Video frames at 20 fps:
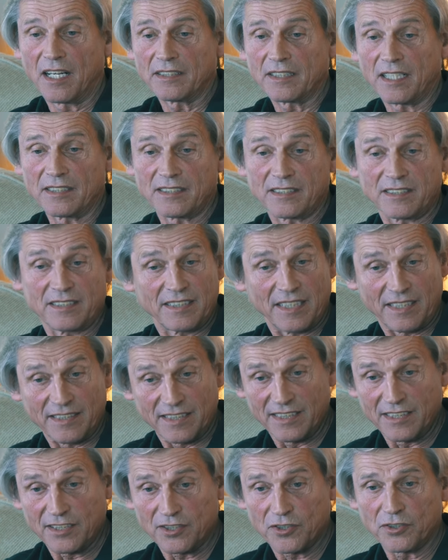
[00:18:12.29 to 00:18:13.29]
And, and they
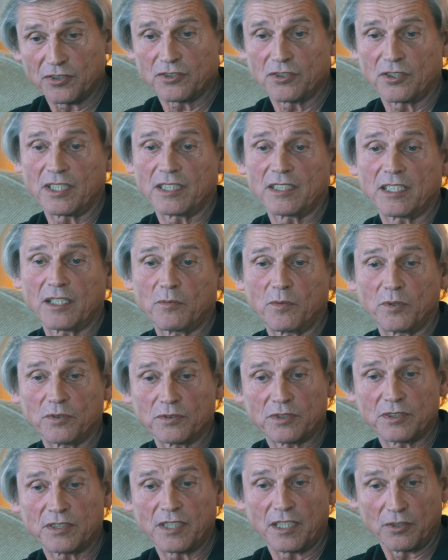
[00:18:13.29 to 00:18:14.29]
didn't trust her and they
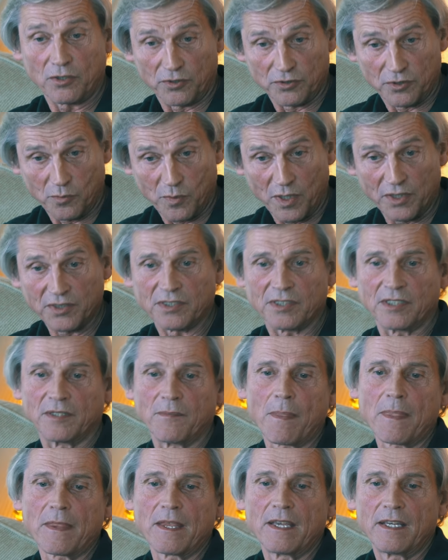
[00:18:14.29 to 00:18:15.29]
wanted another one.
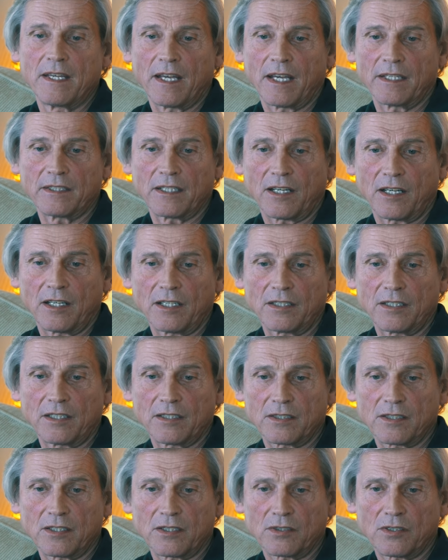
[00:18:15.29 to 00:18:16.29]
And
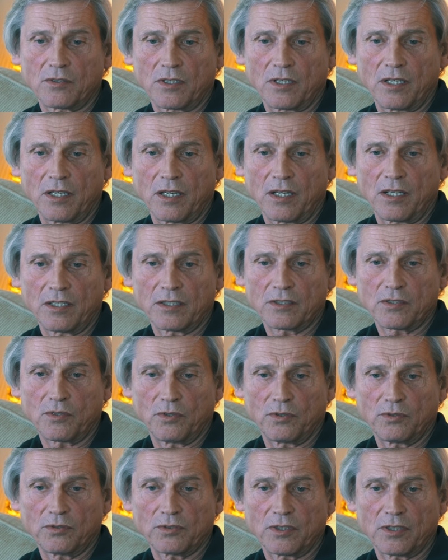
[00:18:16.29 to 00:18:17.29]
I, I
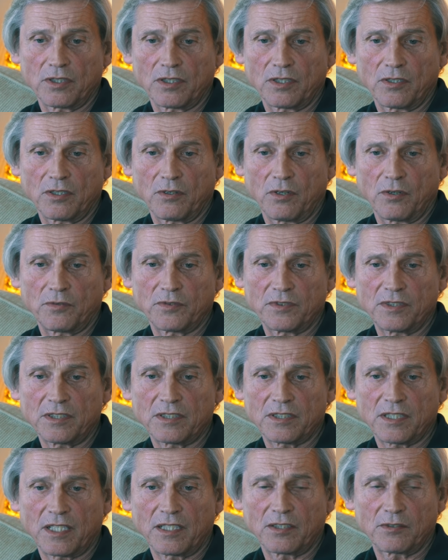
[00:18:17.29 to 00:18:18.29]
called the
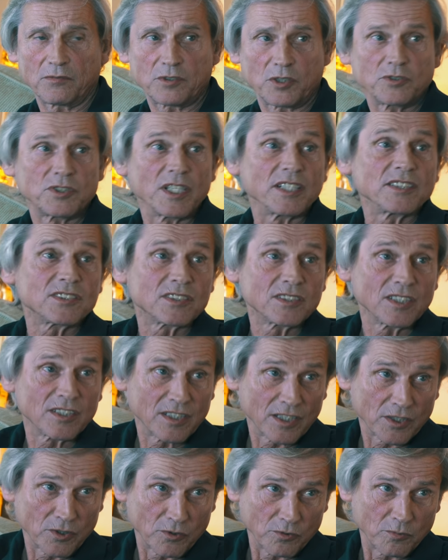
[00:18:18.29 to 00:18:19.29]
office and
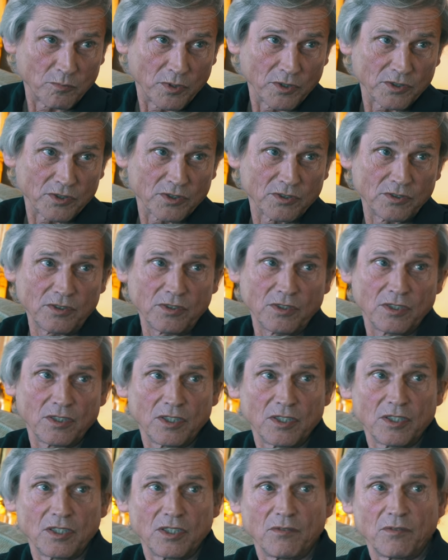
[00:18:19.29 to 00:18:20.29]
suggested a good person
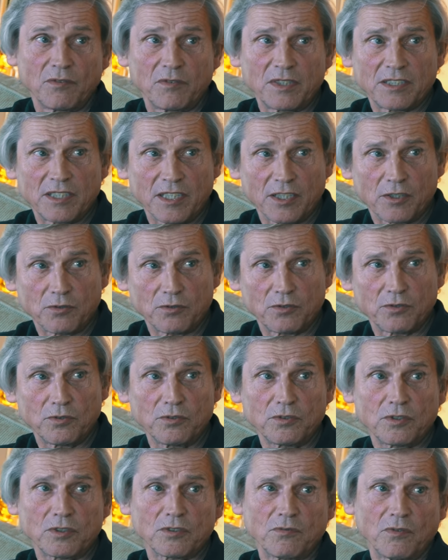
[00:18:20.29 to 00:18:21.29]
which they could
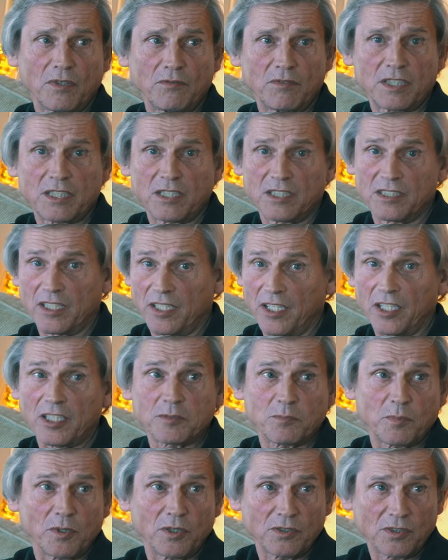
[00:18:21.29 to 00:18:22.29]
use, which is an
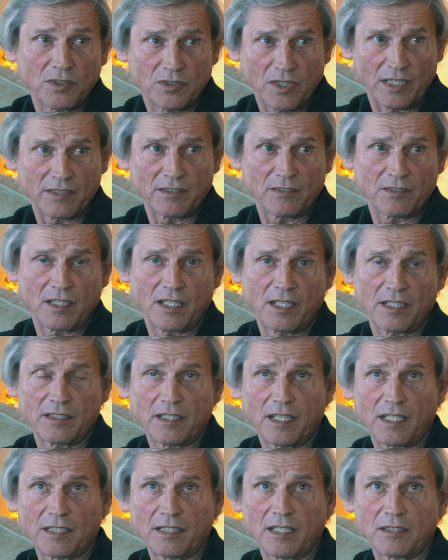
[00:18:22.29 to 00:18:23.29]
expert, and,
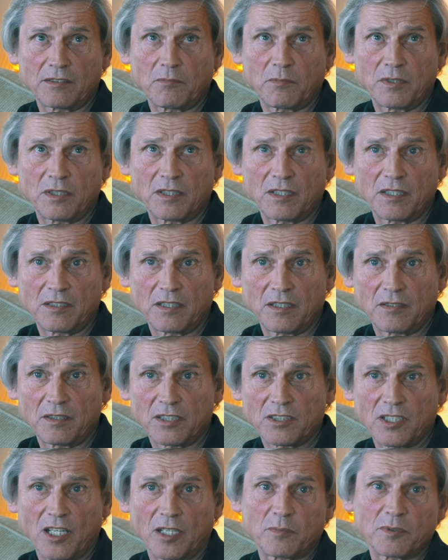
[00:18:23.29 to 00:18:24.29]
and, and, and the, the,
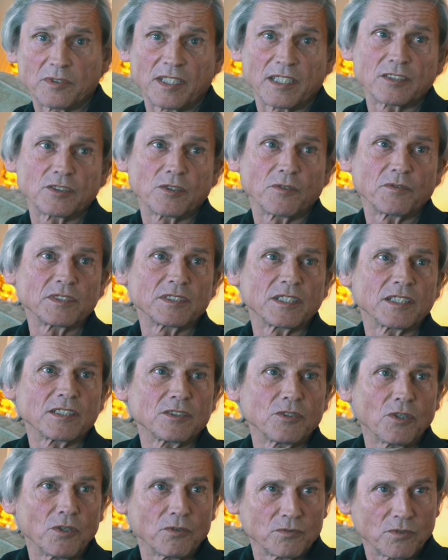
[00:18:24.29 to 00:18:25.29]
the, child protection office
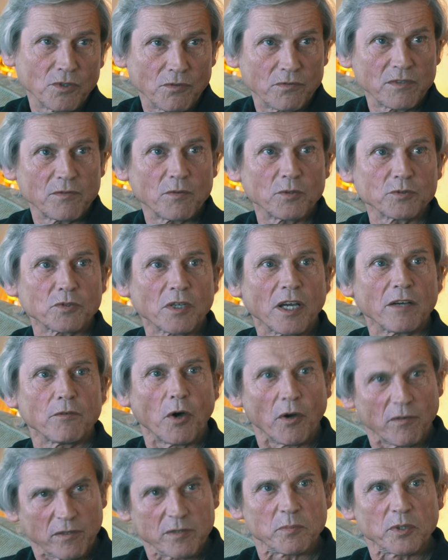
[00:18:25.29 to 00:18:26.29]
says, no, no, we want to have
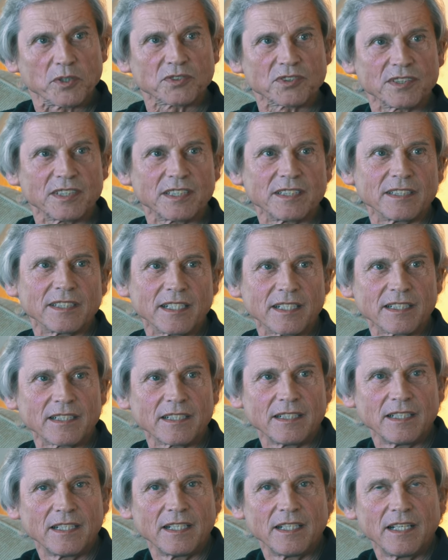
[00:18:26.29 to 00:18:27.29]
our person in there.